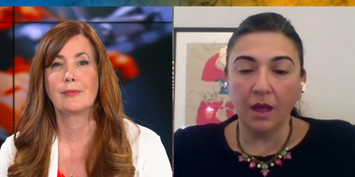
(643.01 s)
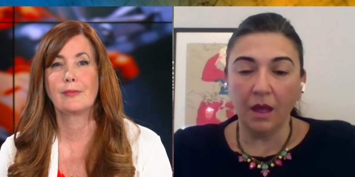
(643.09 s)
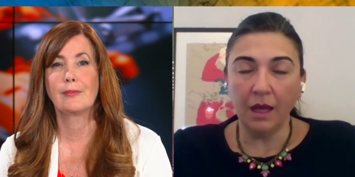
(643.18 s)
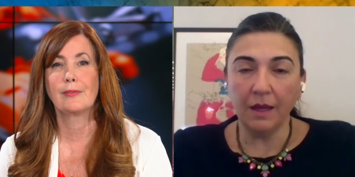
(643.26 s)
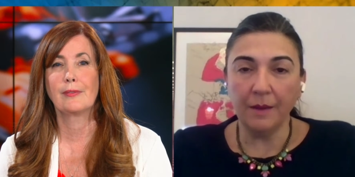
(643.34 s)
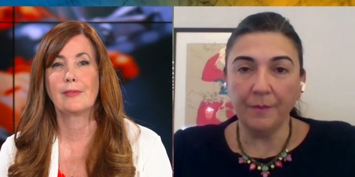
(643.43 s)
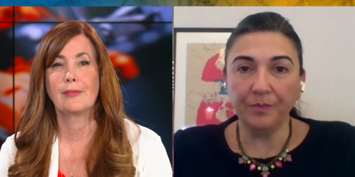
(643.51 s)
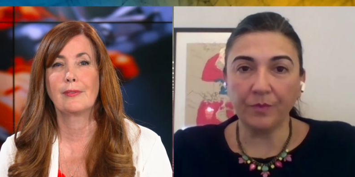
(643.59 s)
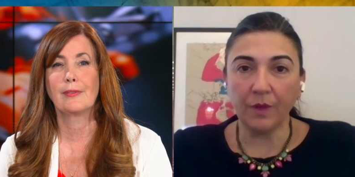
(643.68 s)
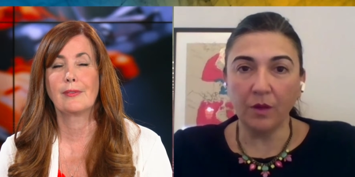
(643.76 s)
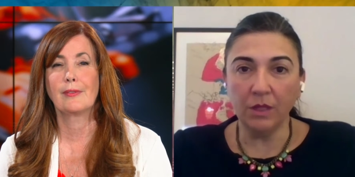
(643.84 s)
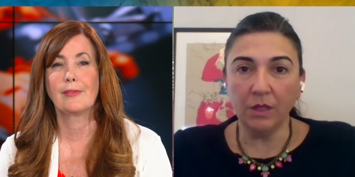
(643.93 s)
Speaker 1: Um,
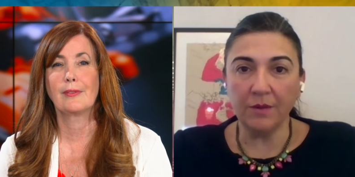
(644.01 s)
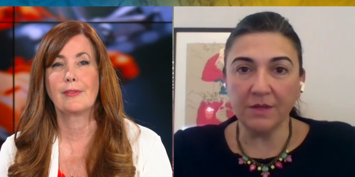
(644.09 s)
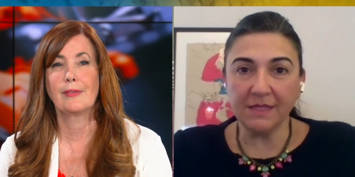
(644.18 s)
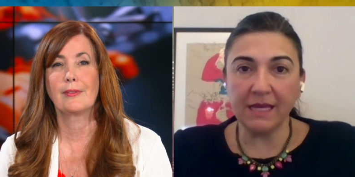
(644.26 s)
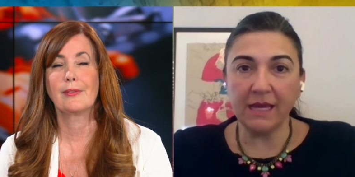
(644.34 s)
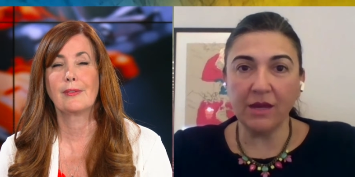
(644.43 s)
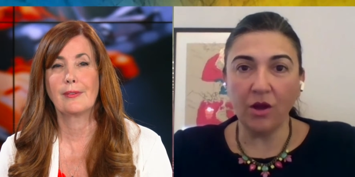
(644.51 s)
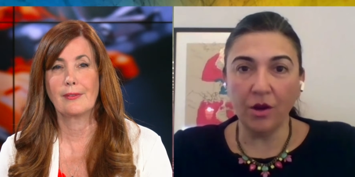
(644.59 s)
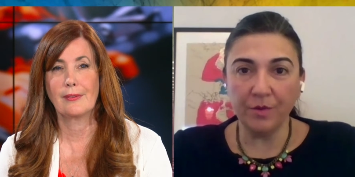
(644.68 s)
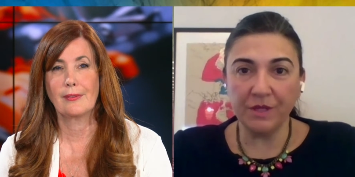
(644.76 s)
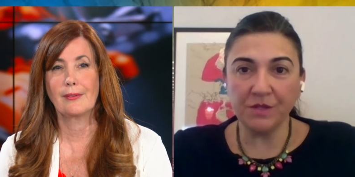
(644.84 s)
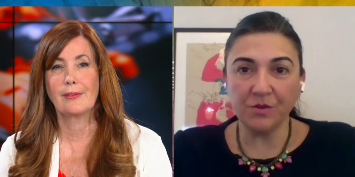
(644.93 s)
well, I would say our
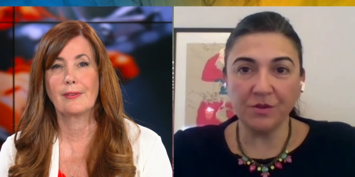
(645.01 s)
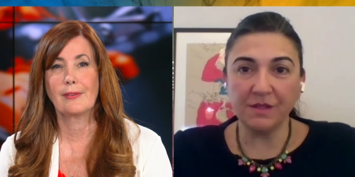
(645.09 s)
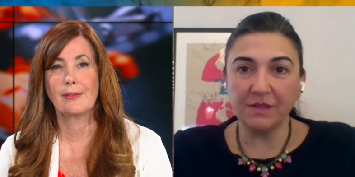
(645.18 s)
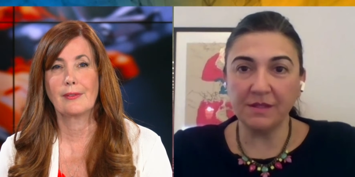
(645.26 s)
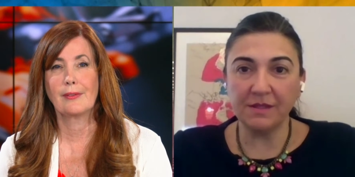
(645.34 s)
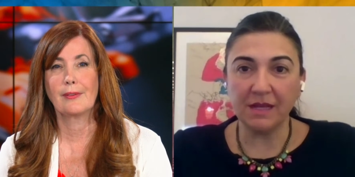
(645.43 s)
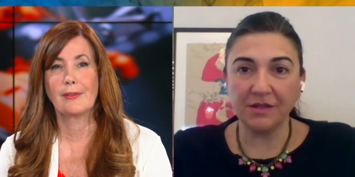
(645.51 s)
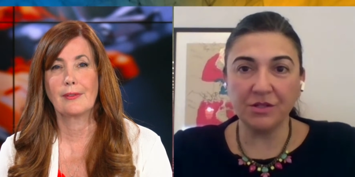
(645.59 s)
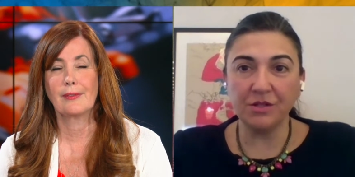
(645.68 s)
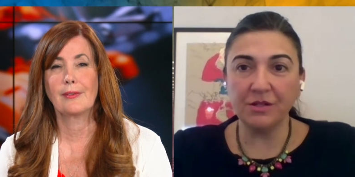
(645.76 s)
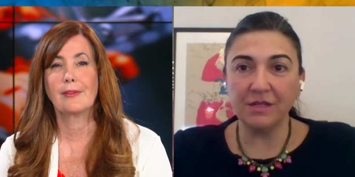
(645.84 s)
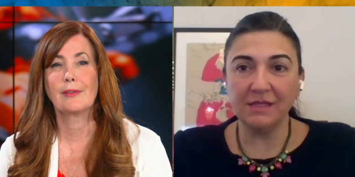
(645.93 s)
resources sector
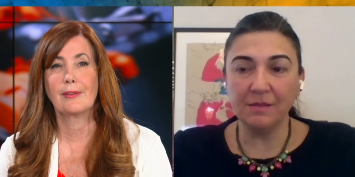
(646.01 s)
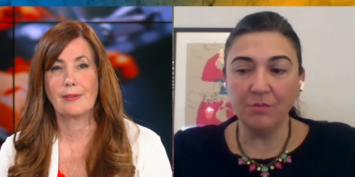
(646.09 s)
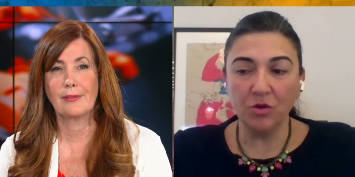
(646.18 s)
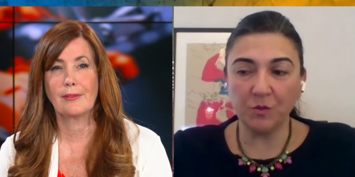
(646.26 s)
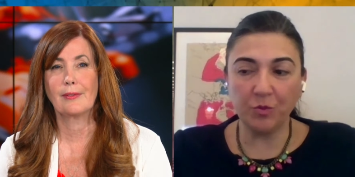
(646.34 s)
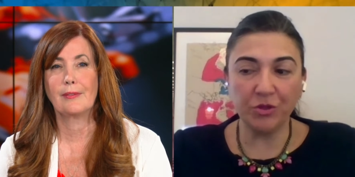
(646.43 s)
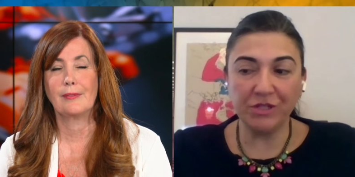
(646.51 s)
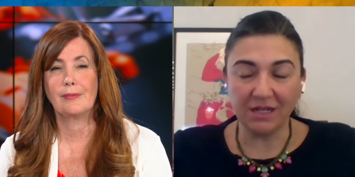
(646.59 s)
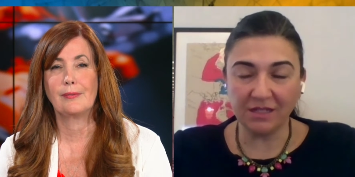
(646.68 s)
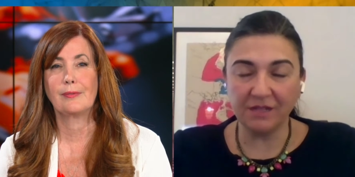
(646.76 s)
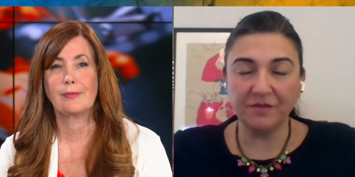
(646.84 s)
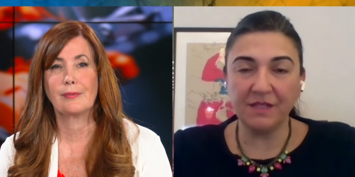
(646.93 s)
is the most
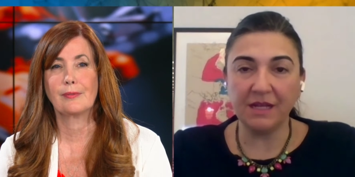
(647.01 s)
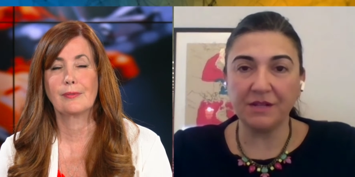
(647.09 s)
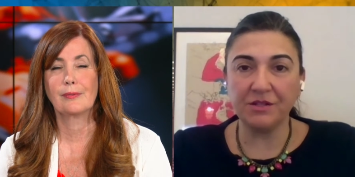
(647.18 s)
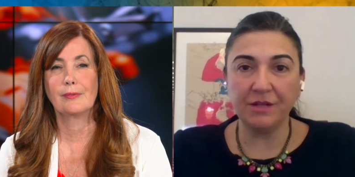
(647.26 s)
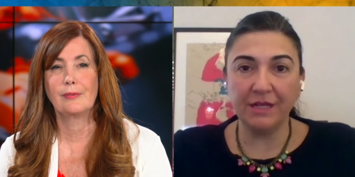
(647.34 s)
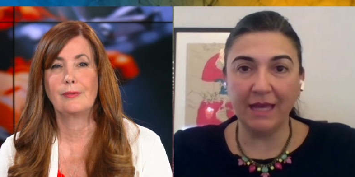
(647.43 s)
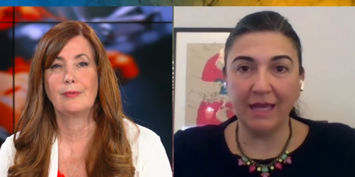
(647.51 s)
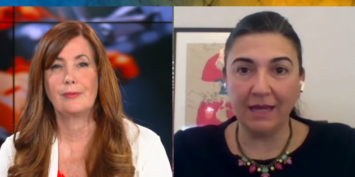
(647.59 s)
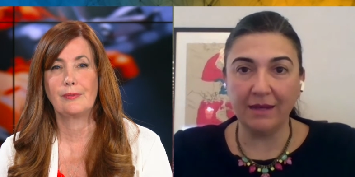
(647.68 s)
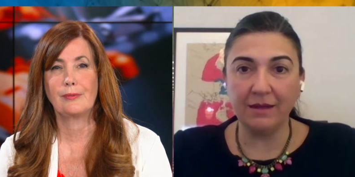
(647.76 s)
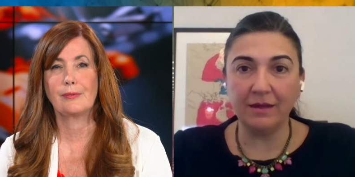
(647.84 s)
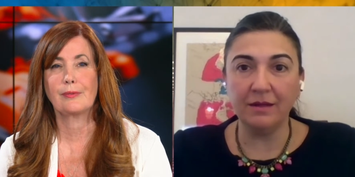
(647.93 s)
productive sector in
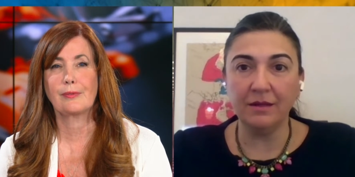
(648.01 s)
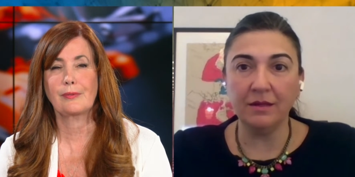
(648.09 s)
Canada.